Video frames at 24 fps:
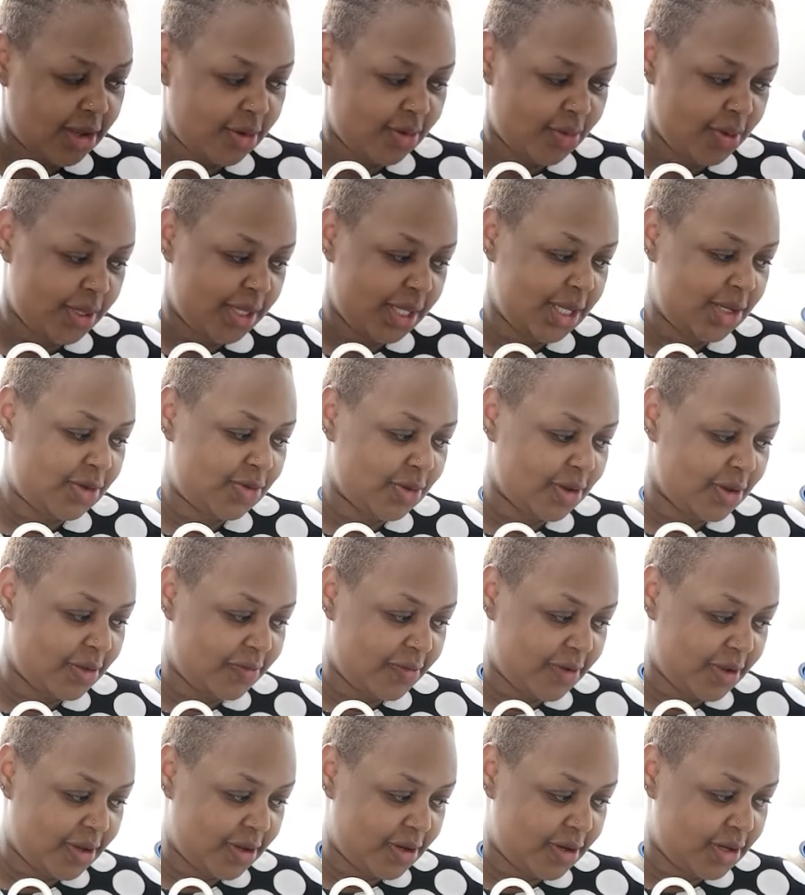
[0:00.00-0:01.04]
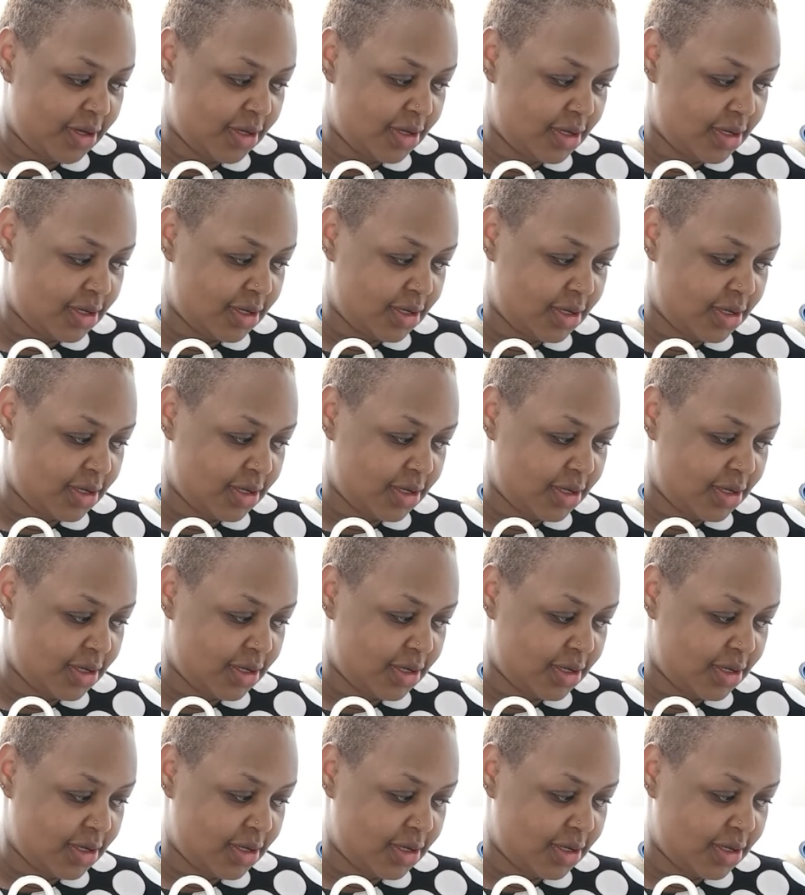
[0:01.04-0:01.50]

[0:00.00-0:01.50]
Was it twelve hundred?